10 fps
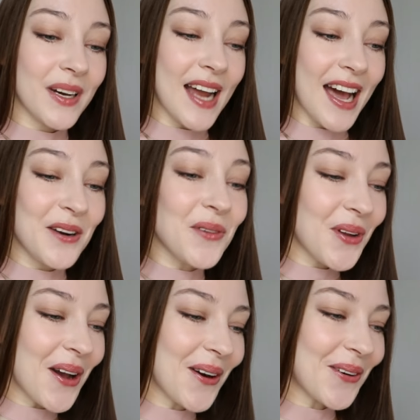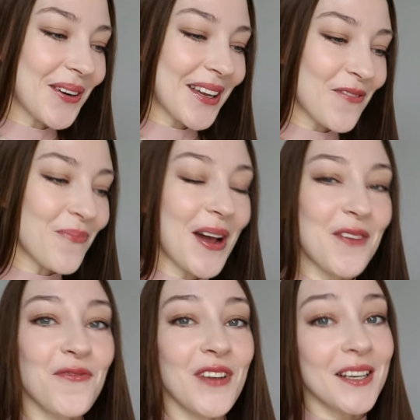But I don't know if
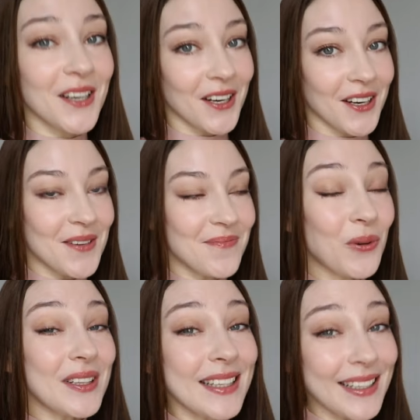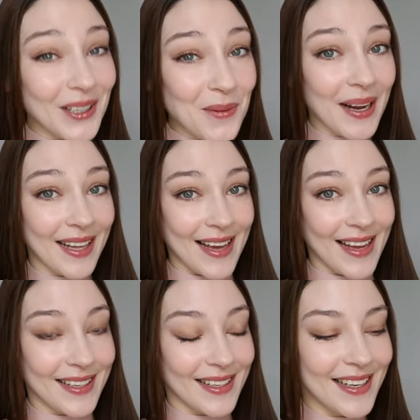my finger will heal by
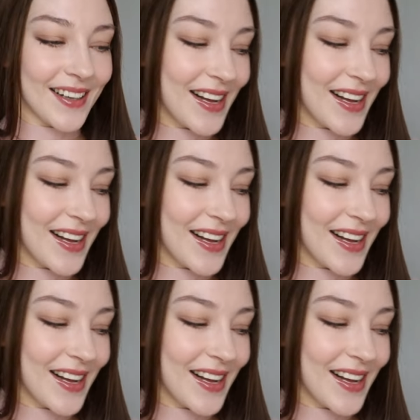then.